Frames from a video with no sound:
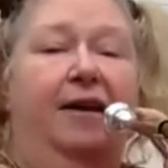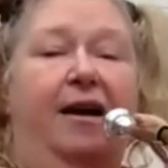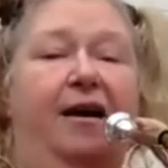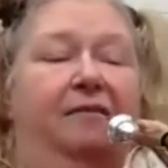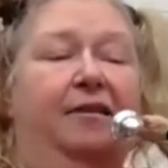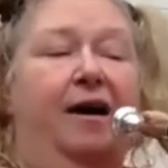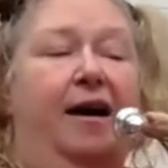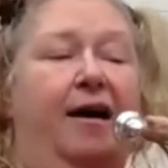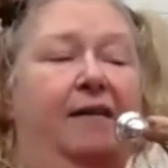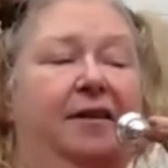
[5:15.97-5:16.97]
A flat,
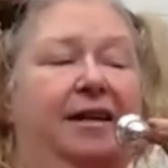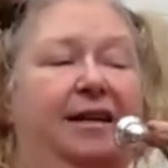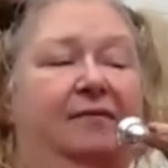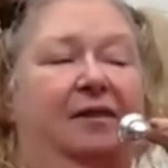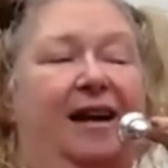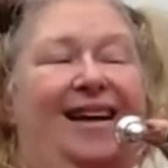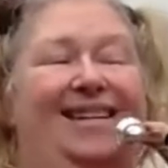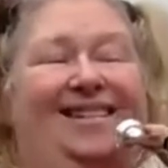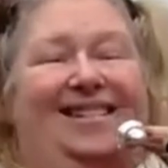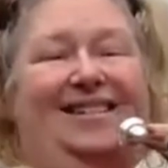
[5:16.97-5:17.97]
F, E
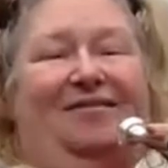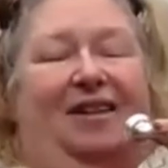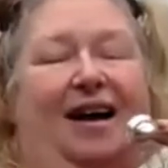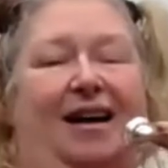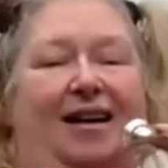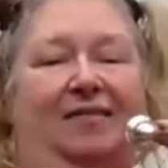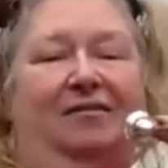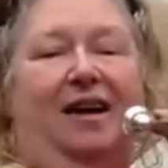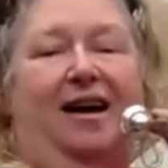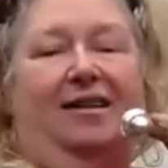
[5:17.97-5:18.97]
flat, D flat, E
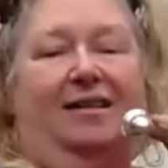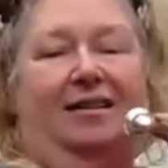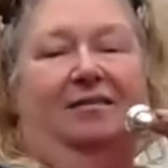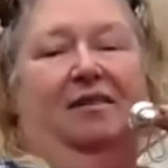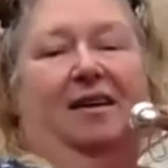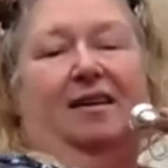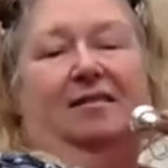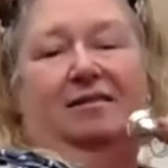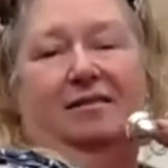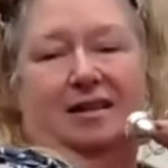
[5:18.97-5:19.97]
flat, D
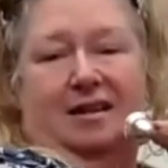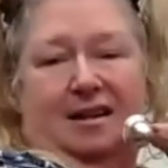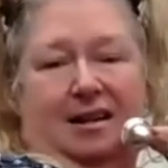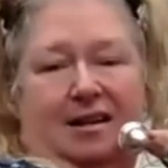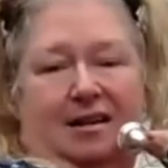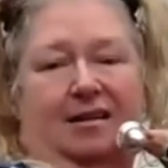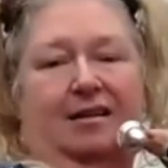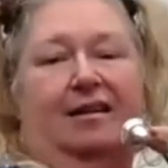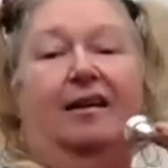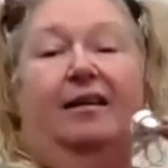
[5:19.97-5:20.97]
flat, C.
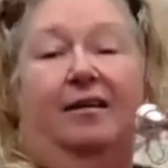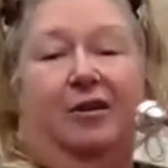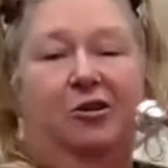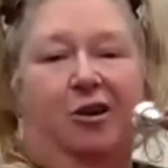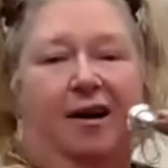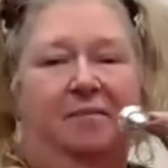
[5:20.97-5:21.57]
Give it a try.